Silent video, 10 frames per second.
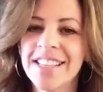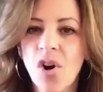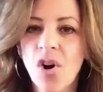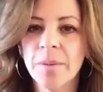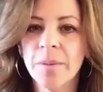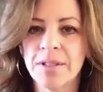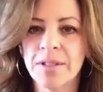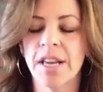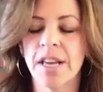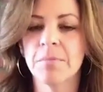is all about
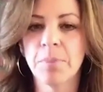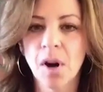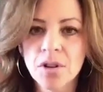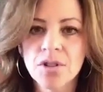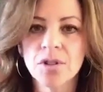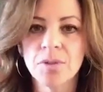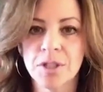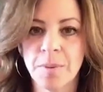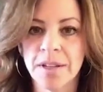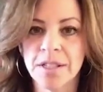taking personal
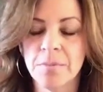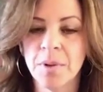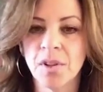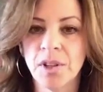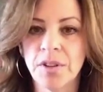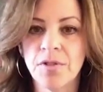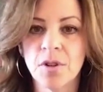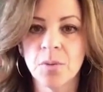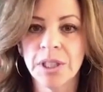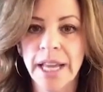responsibility for
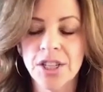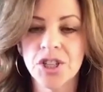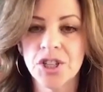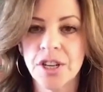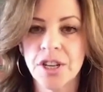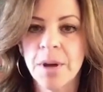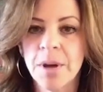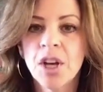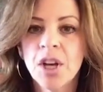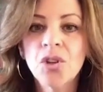the relationship
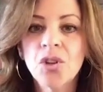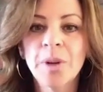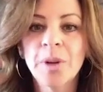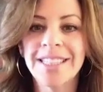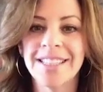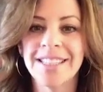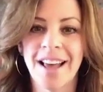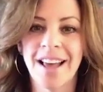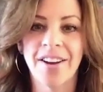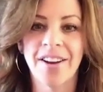you really
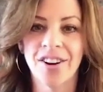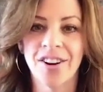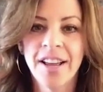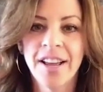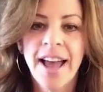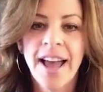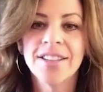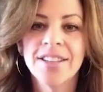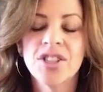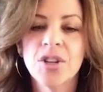desire.
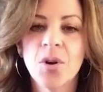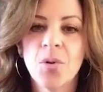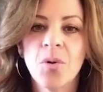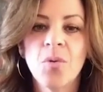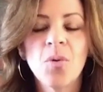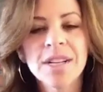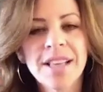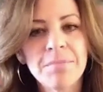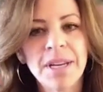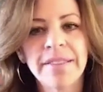And so what does
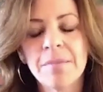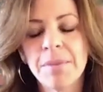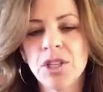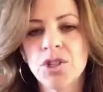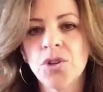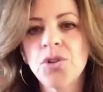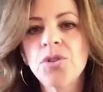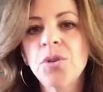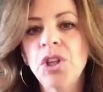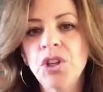that mean? That means, who
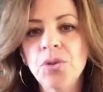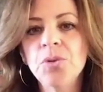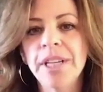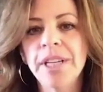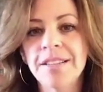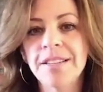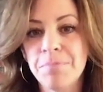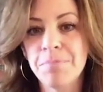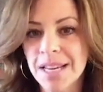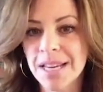do you need to
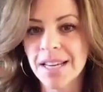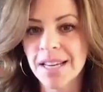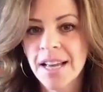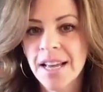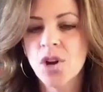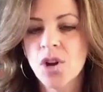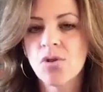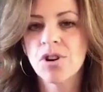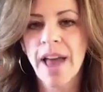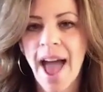be in
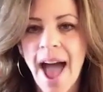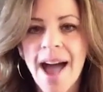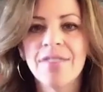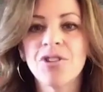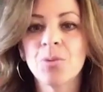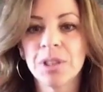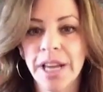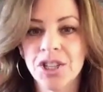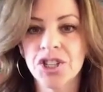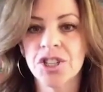order to have the
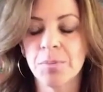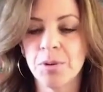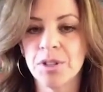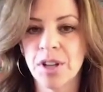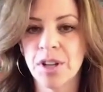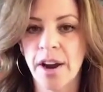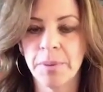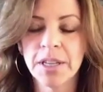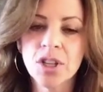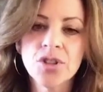relationship you desire?
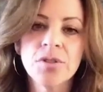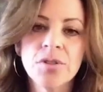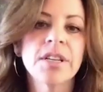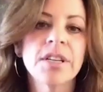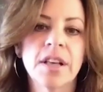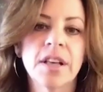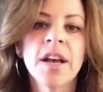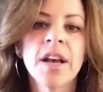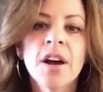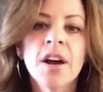Because the truth is
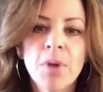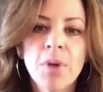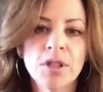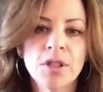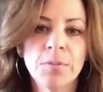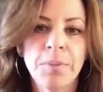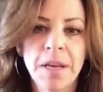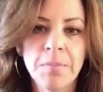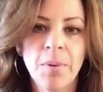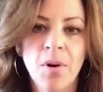that most
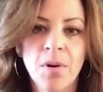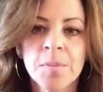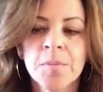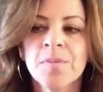people